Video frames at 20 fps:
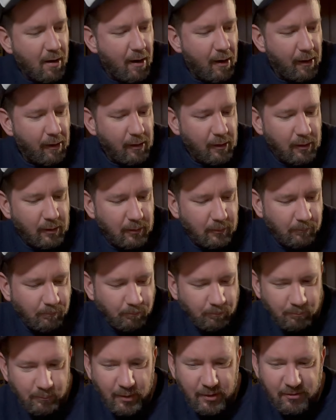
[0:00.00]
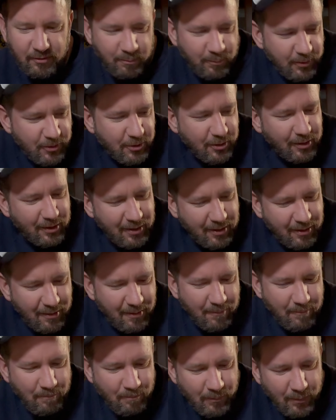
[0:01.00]
But especially
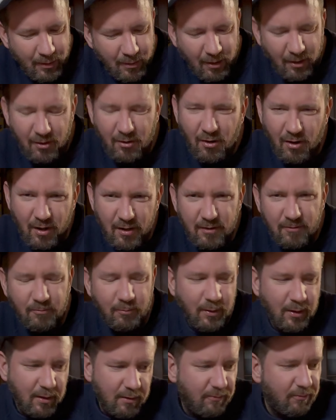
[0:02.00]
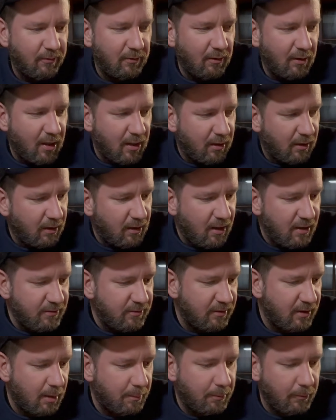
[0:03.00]
a kind of weird fruit like a
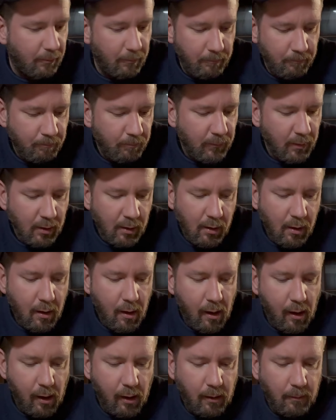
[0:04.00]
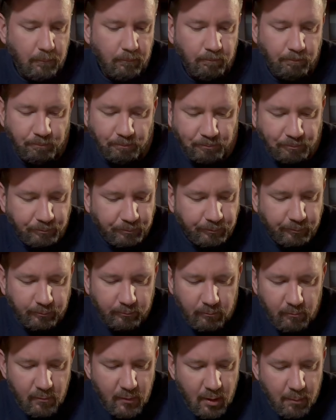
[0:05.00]
custard apple.
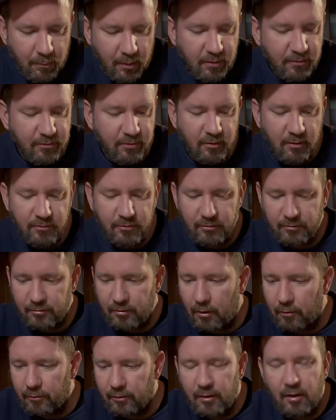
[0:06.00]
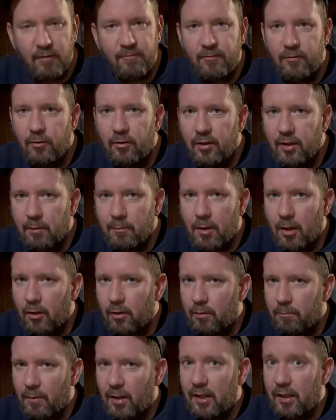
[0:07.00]
But as soon as I was old enough and earning my
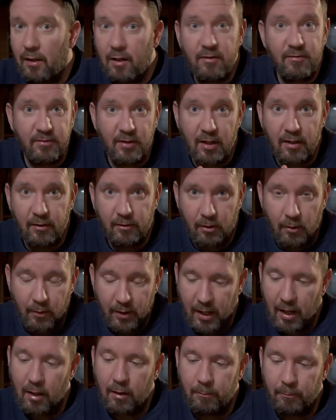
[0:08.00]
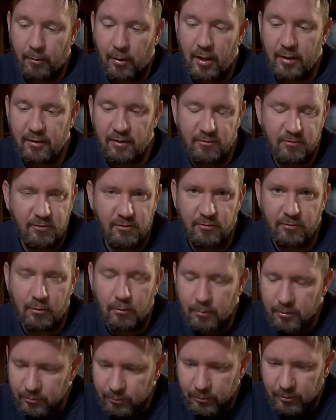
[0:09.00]
own money, I started going out and buying these because I
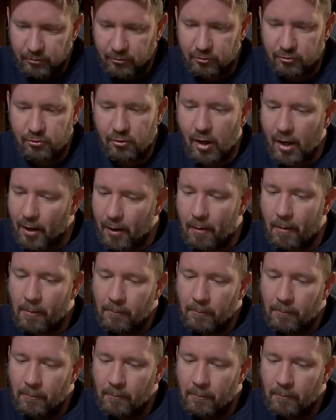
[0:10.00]
always wanted to try it.